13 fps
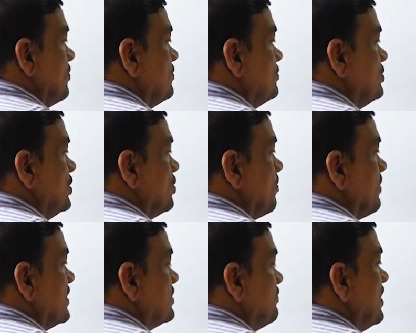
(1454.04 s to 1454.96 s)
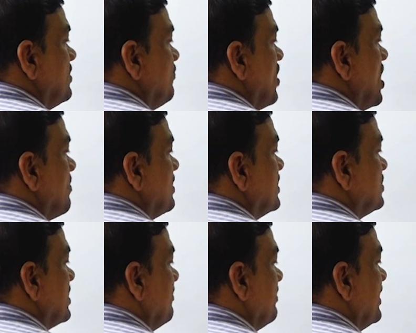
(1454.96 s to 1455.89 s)
What the formula?
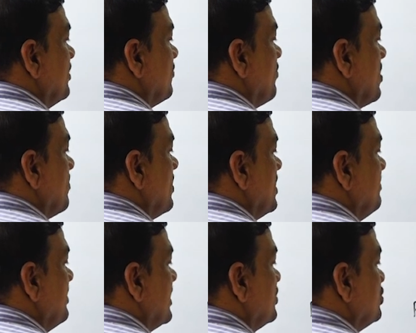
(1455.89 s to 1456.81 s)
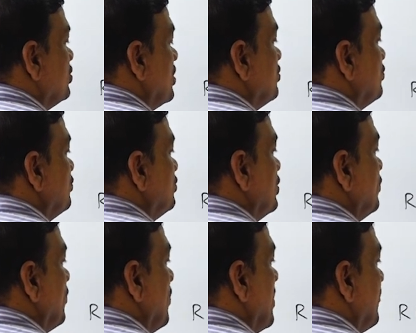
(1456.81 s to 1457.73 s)
Just I will write the formula. Limit h tends to
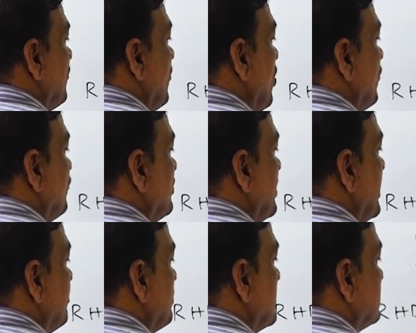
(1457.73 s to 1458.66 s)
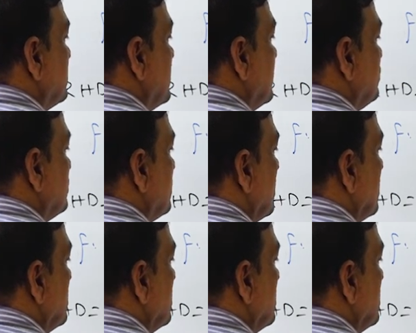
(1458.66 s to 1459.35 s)
0, f of a plus h